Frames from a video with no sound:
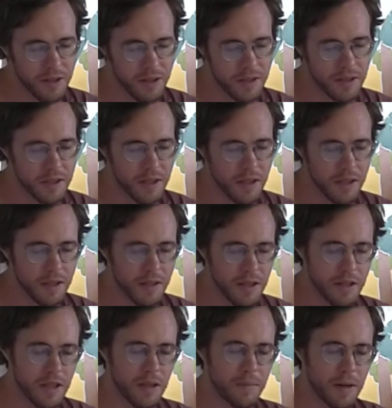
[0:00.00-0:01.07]
there's
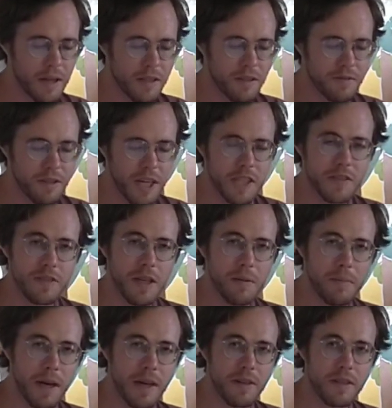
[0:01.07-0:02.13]
lithium iron phosphate
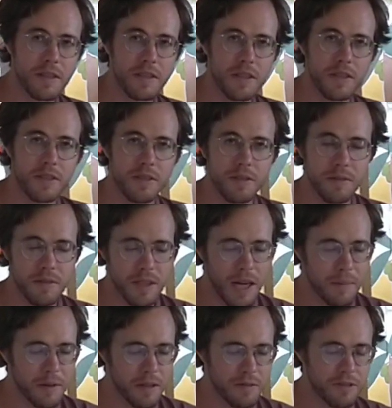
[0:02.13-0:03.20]
batteries, also
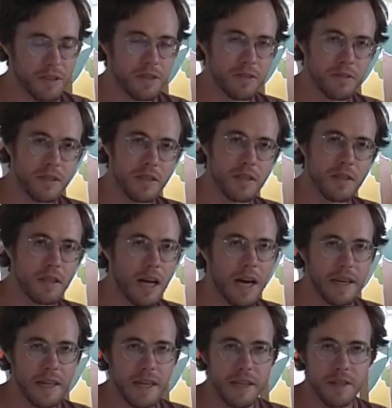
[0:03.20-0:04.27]
commonly referred to as
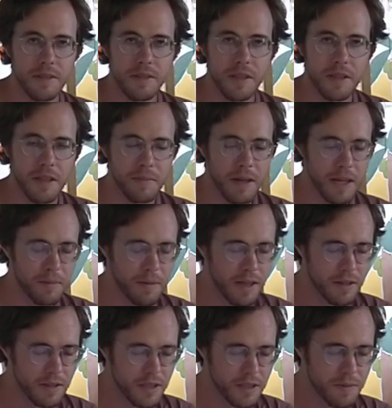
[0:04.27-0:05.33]
Li-ion or lithium-ion
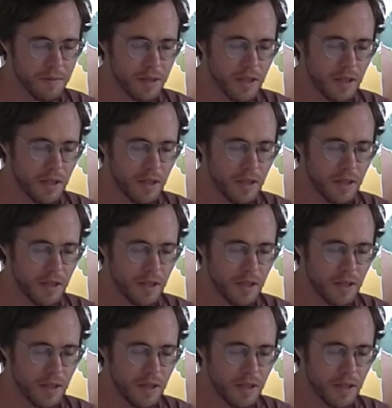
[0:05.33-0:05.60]
batteries.